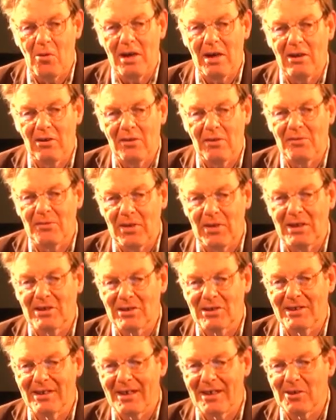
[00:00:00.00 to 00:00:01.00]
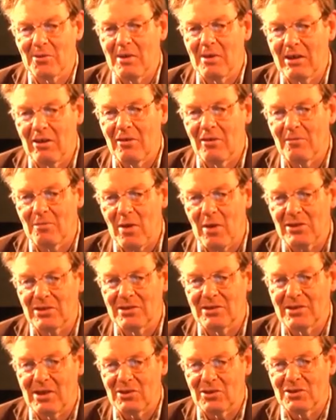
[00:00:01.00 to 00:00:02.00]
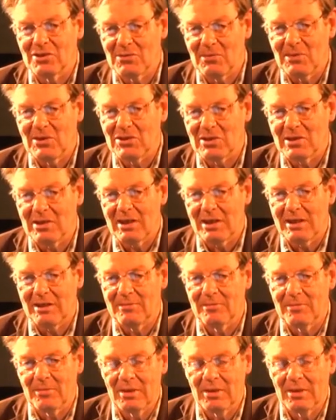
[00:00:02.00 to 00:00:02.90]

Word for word: quite a lot of things about quite a lot of presentations recently